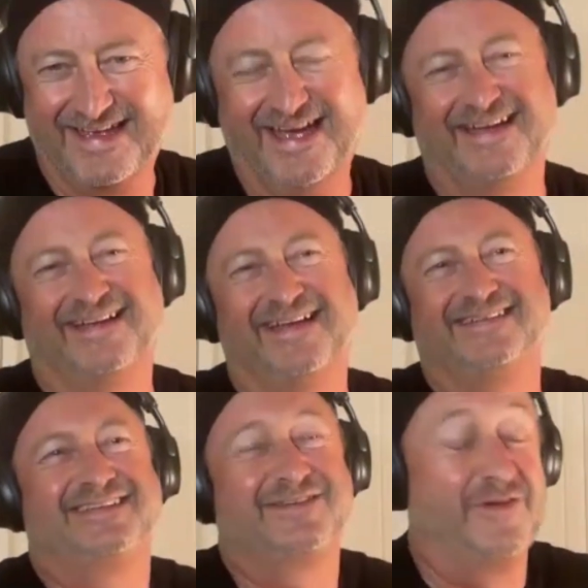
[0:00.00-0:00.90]
Yeah,
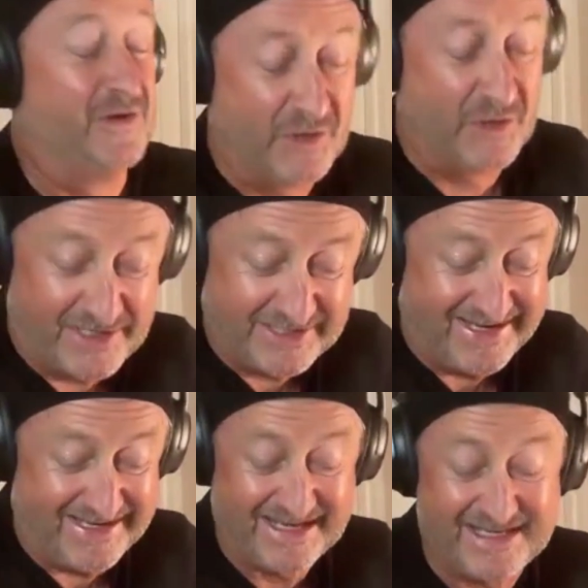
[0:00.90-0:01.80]
it's a very good
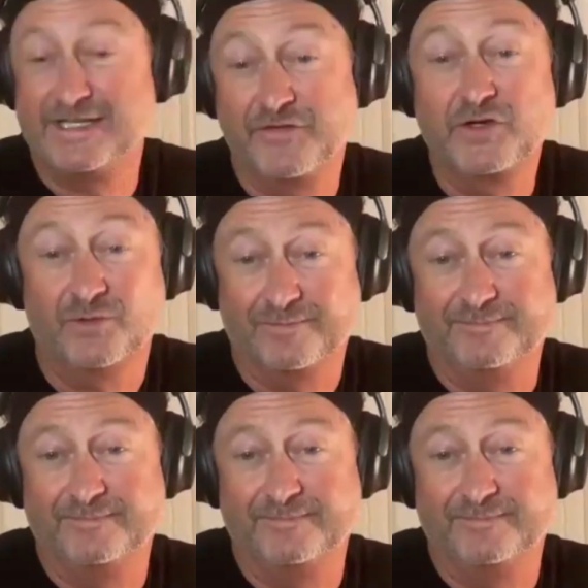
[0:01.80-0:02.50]
question, and it's difficult,